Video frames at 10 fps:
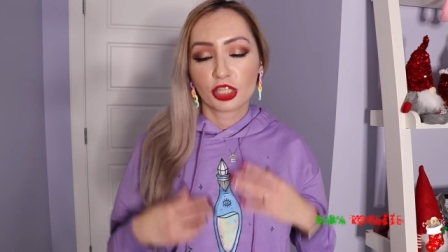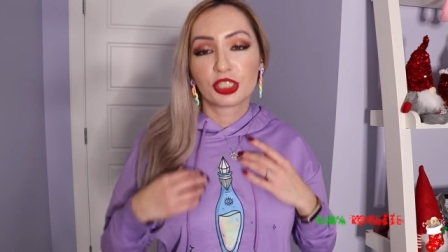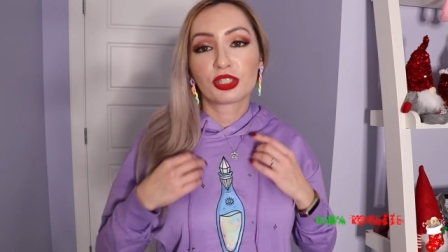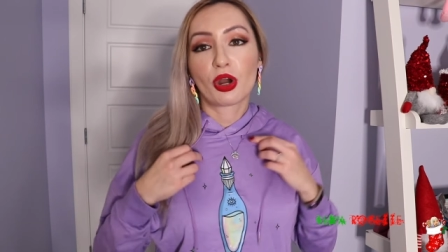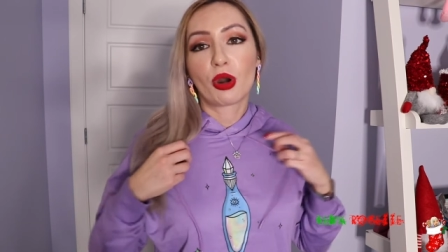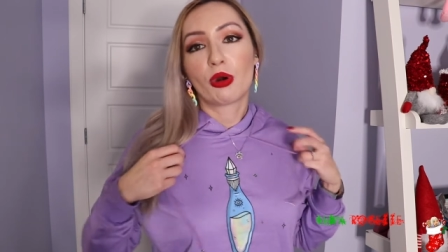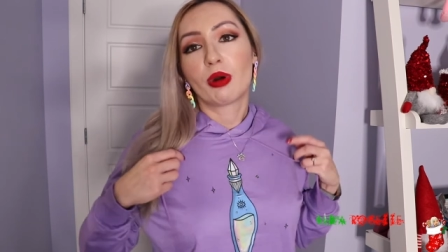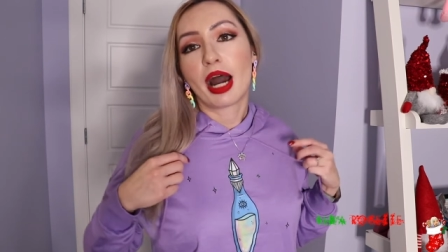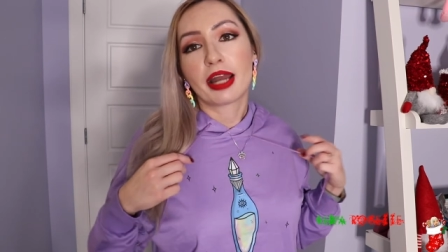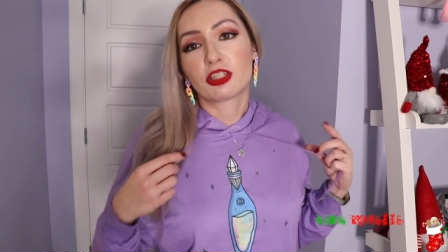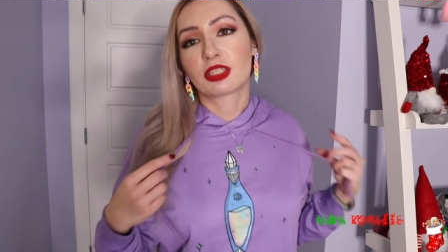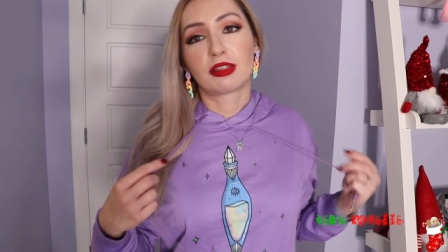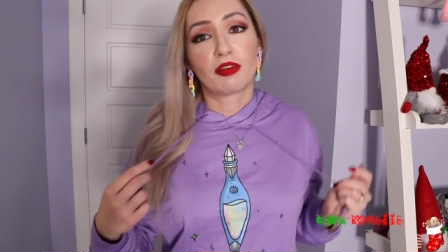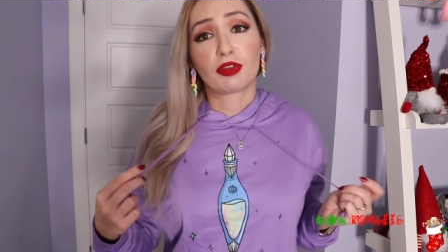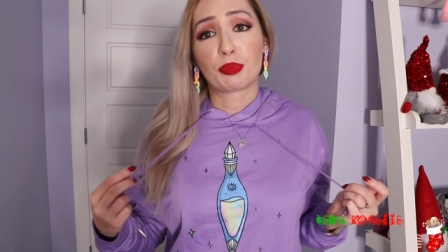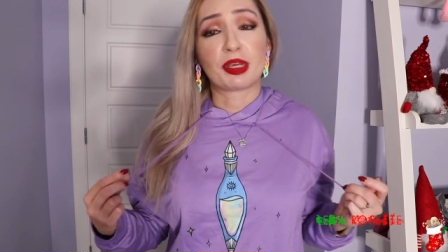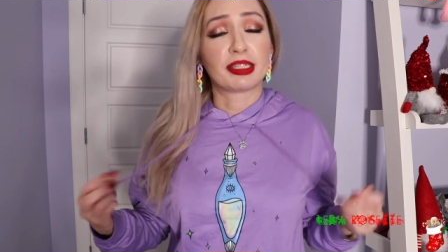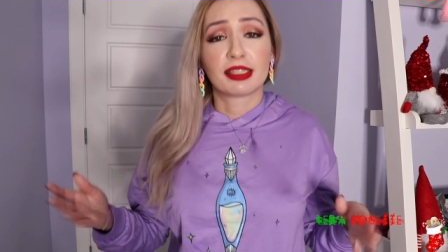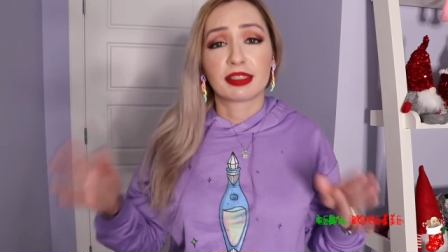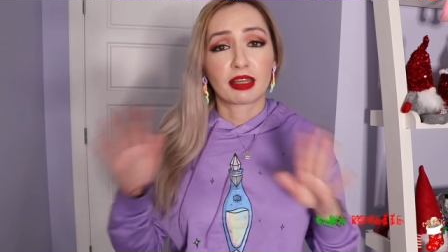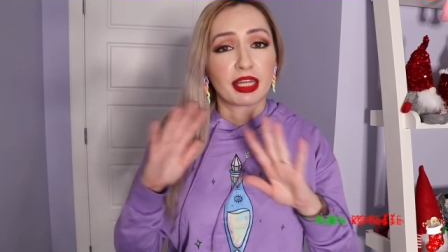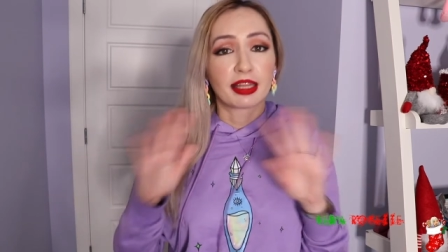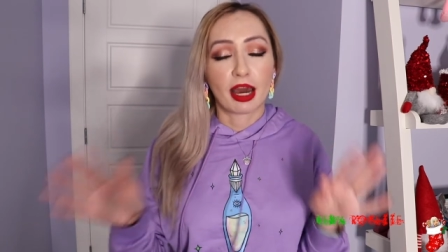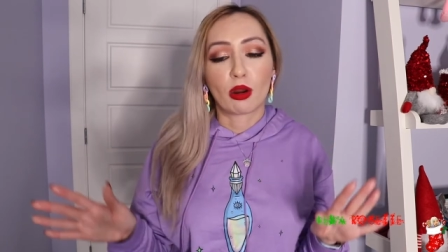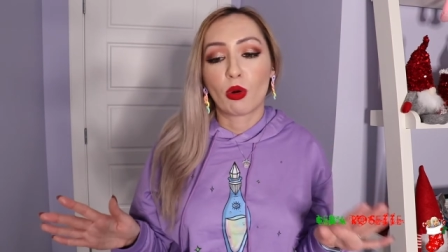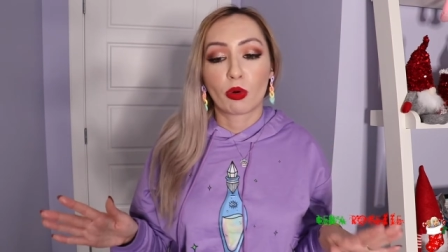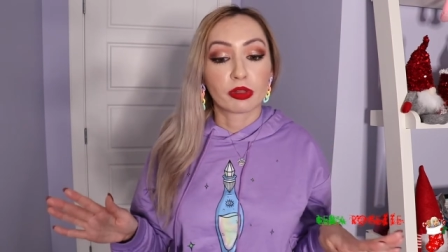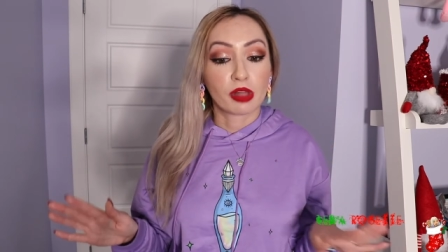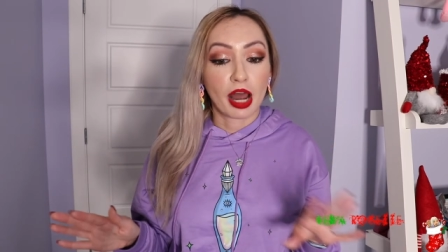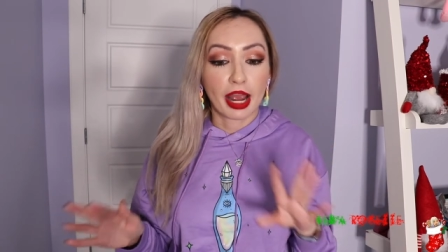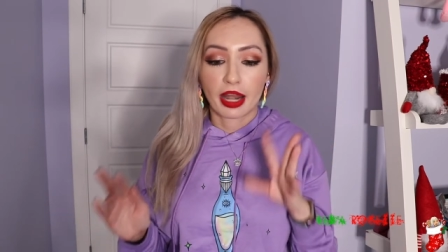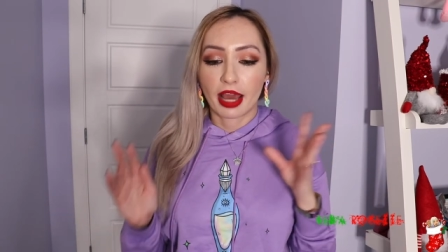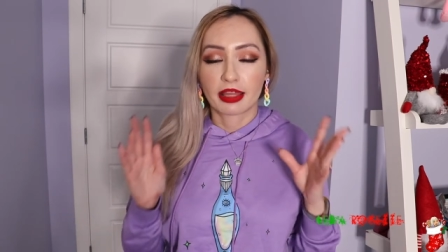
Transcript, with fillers: So I just love their pieces in that whole line.